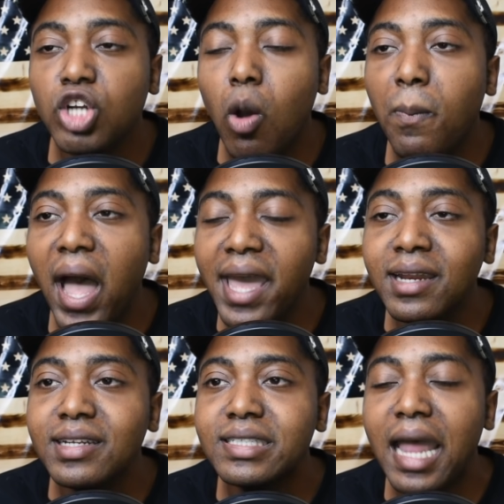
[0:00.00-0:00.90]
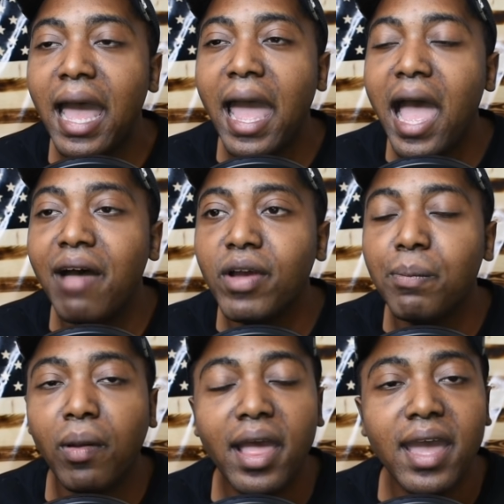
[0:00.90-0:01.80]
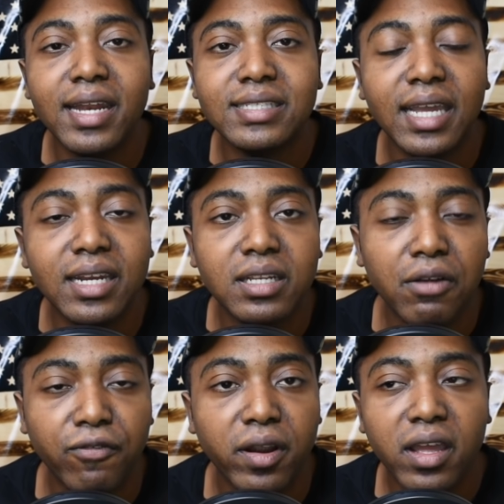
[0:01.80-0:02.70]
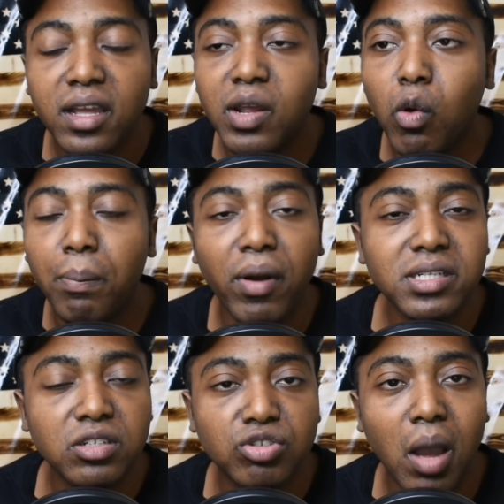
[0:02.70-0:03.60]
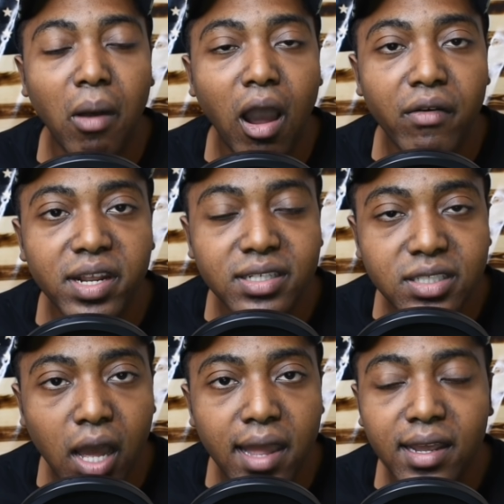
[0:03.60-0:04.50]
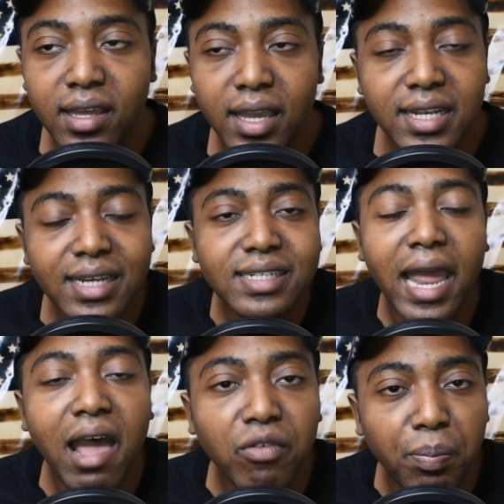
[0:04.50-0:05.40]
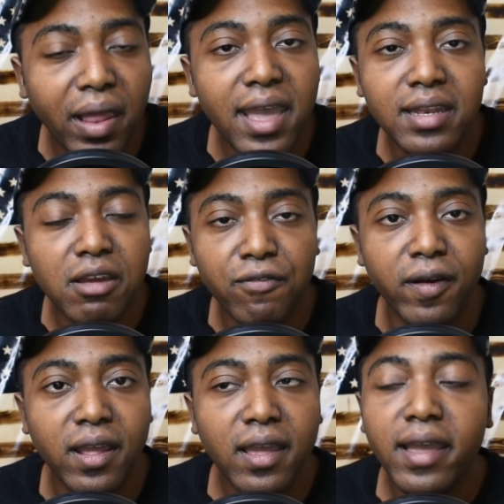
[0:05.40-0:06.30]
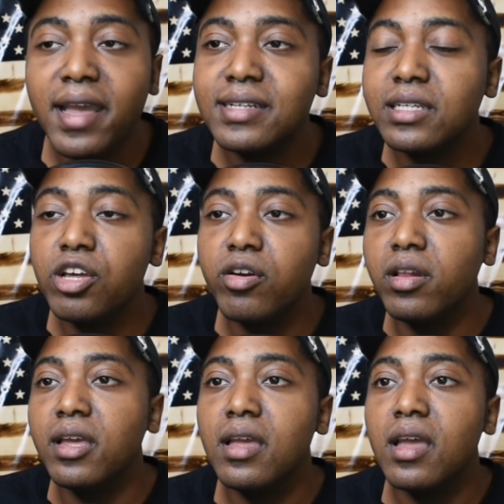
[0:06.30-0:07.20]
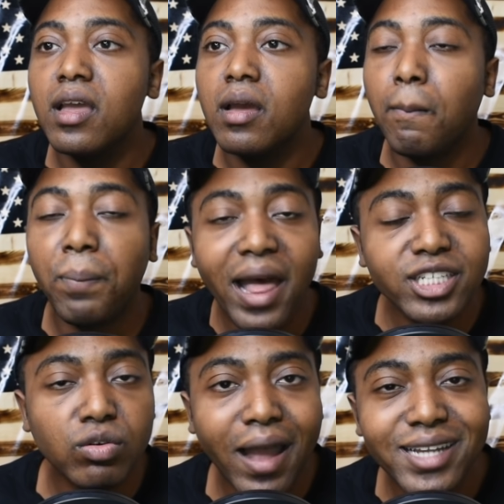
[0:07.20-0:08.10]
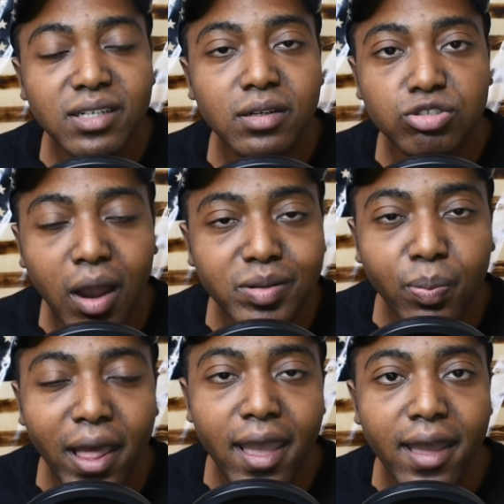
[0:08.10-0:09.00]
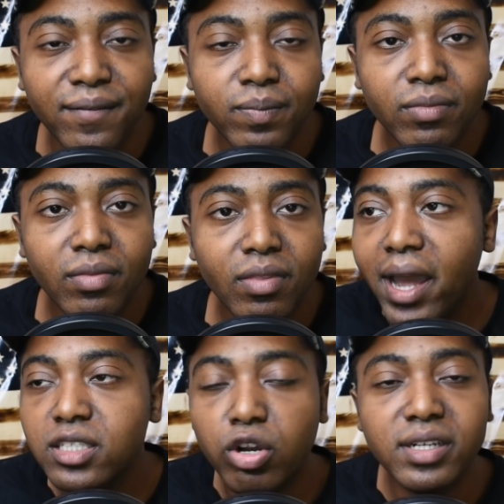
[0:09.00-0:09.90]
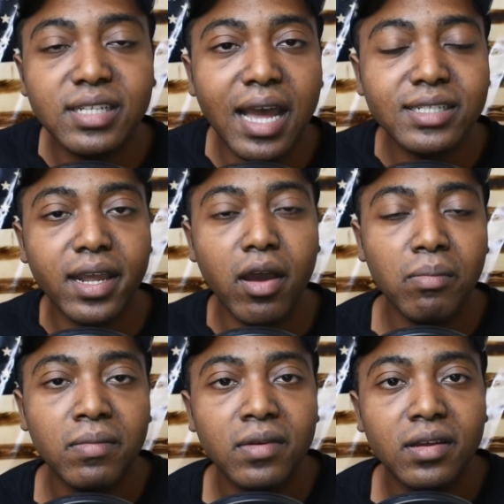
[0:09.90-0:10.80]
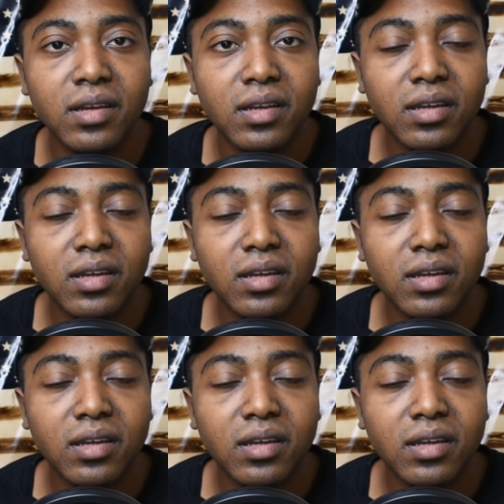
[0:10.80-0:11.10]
I mean, Joe Biden does not have a plan that's any different than what President Trump already has done. He doesn't have a plan different. He's literally plagiarizing Trump's plan. And nobody's criticizing him